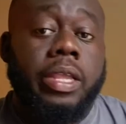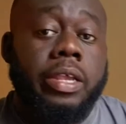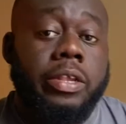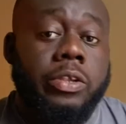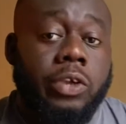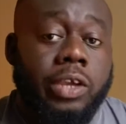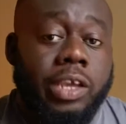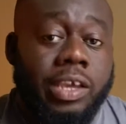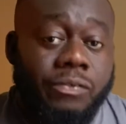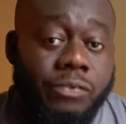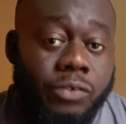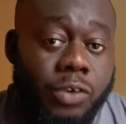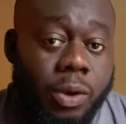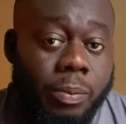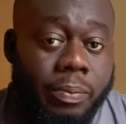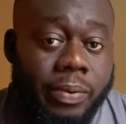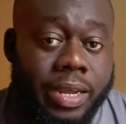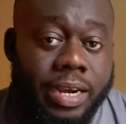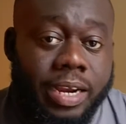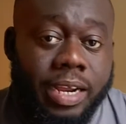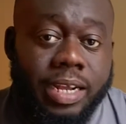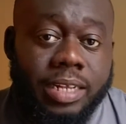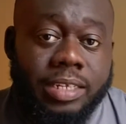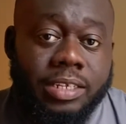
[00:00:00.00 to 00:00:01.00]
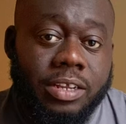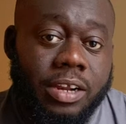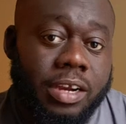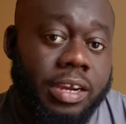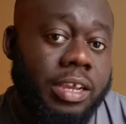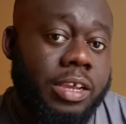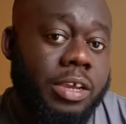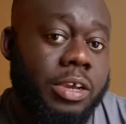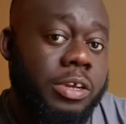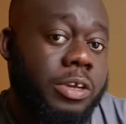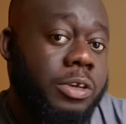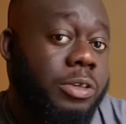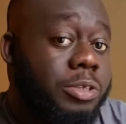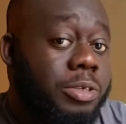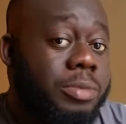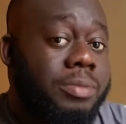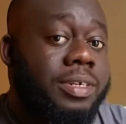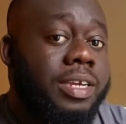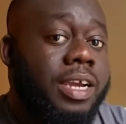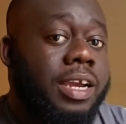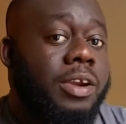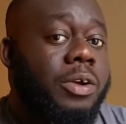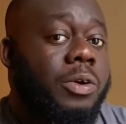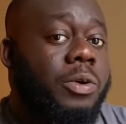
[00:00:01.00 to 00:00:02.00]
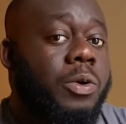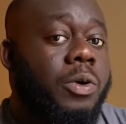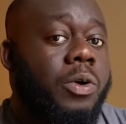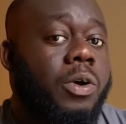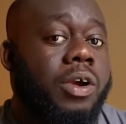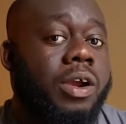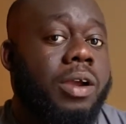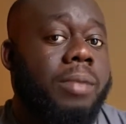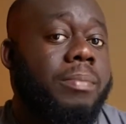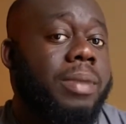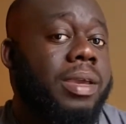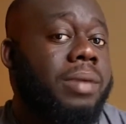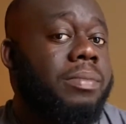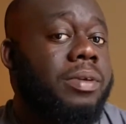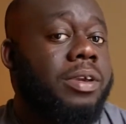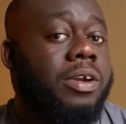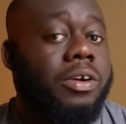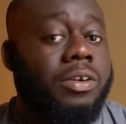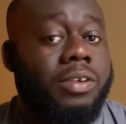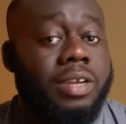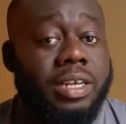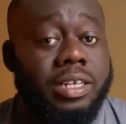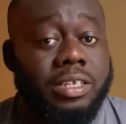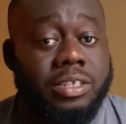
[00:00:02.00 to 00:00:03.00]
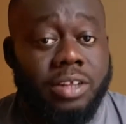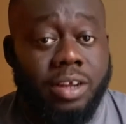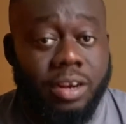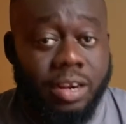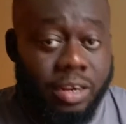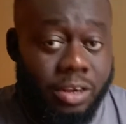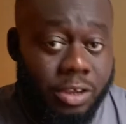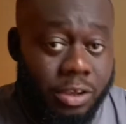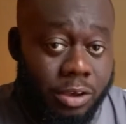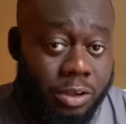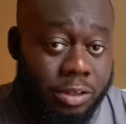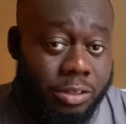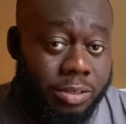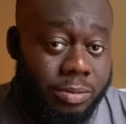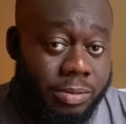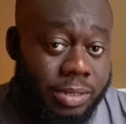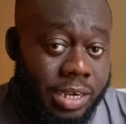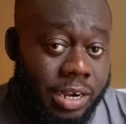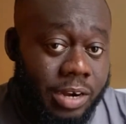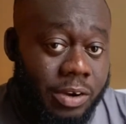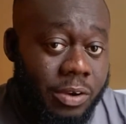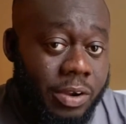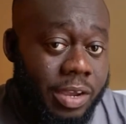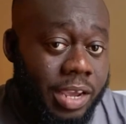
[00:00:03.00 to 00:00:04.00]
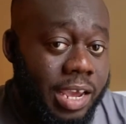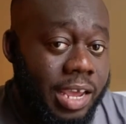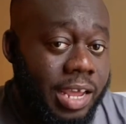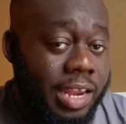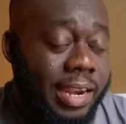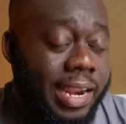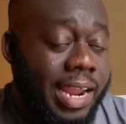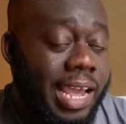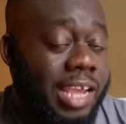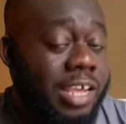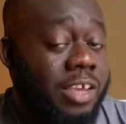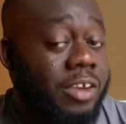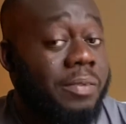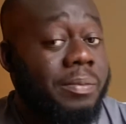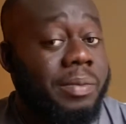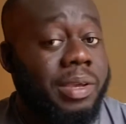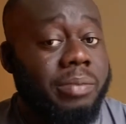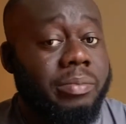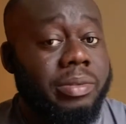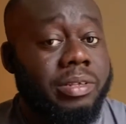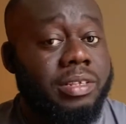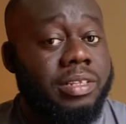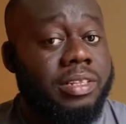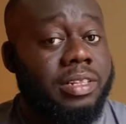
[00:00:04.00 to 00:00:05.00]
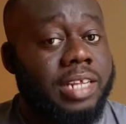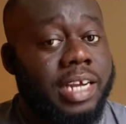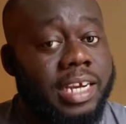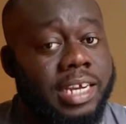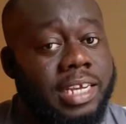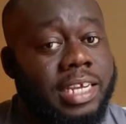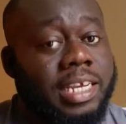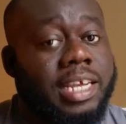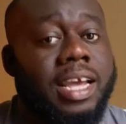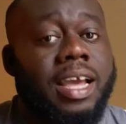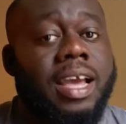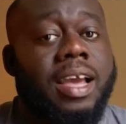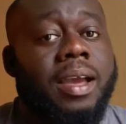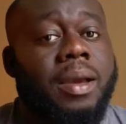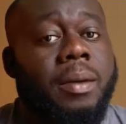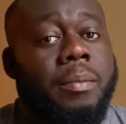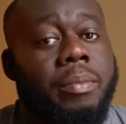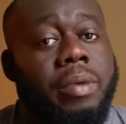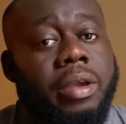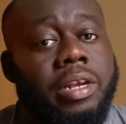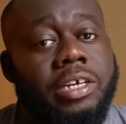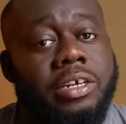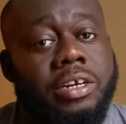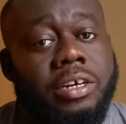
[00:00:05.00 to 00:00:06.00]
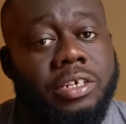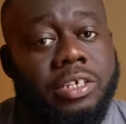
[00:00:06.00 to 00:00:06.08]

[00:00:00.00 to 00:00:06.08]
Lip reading: So if you're planning on starting your YouTube channel, or maybe already started your YouTube channel and now you're maybe stuck, make sure to